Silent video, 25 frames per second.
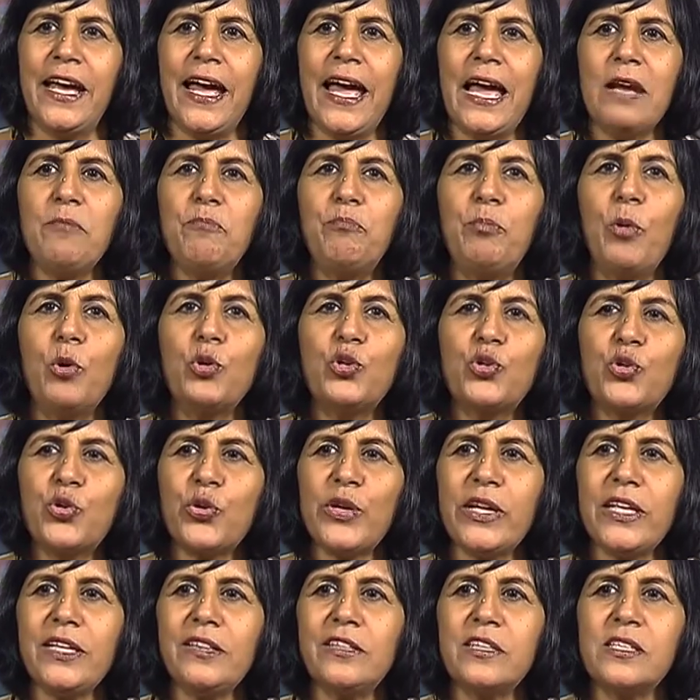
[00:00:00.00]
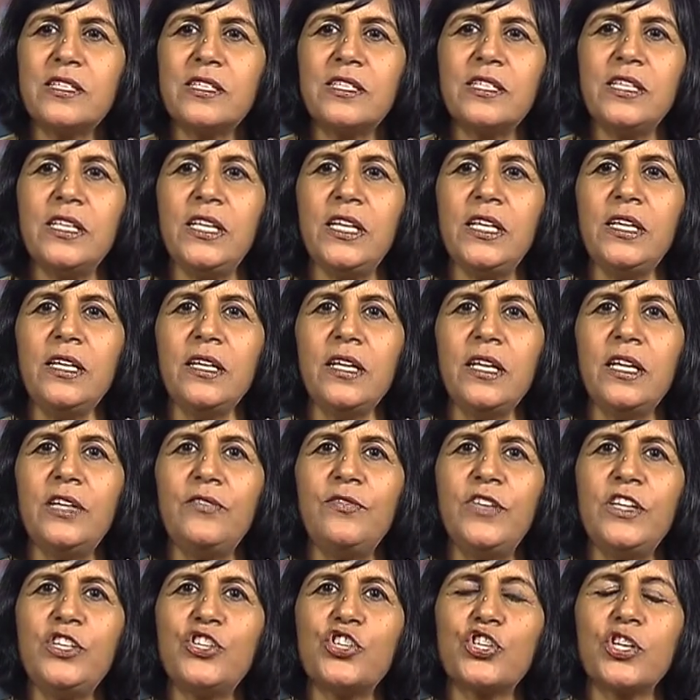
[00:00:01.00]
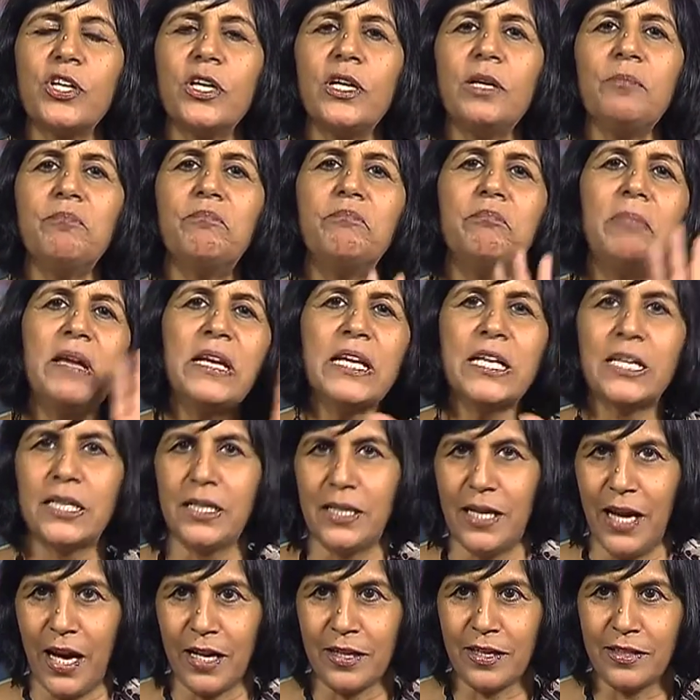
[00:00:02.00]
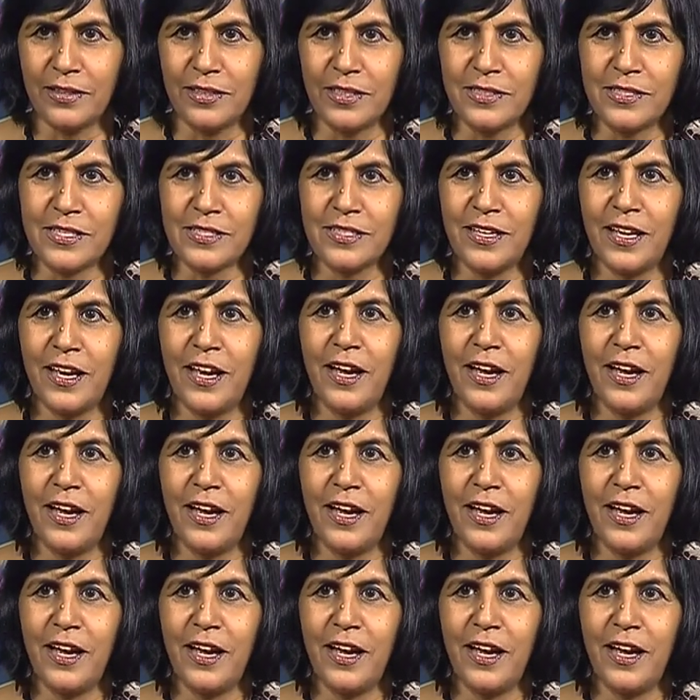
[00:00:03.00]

and portray the scene in which a miracle occurs.